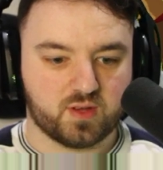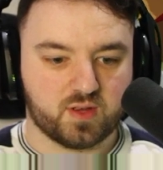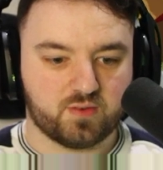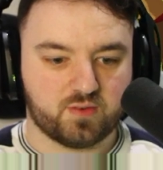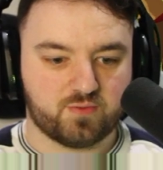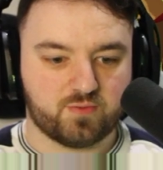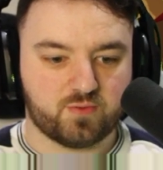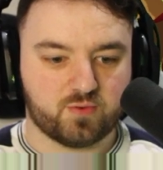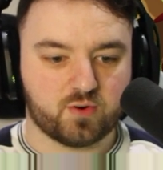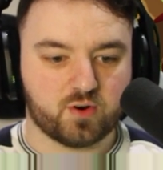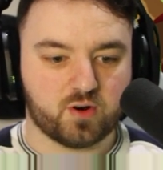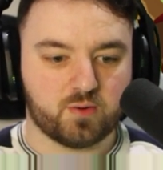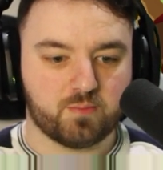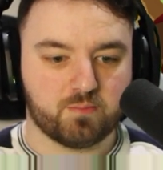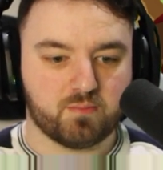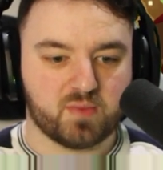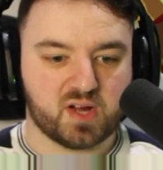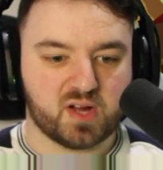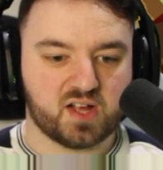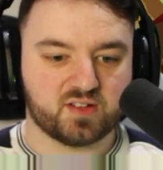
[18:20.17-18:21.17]
for our
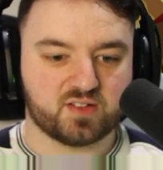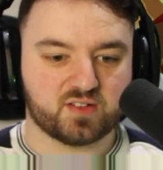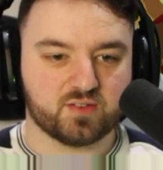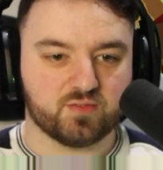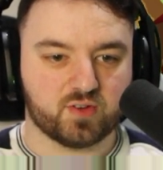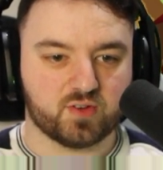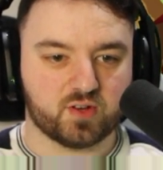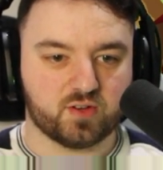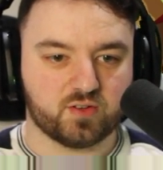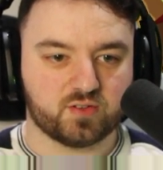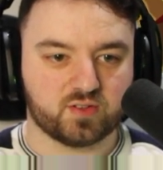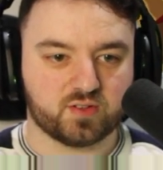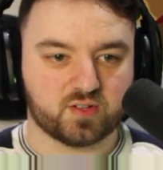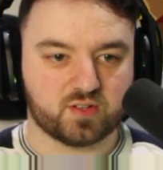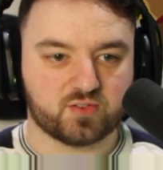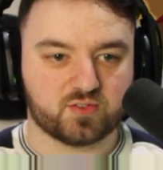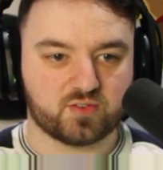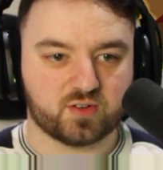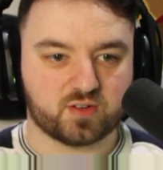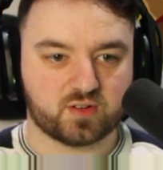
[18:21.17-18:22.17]
massive housing
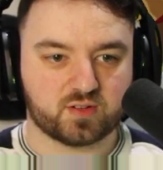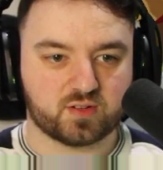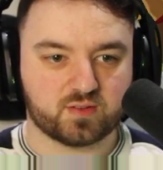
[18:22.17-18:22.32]
district.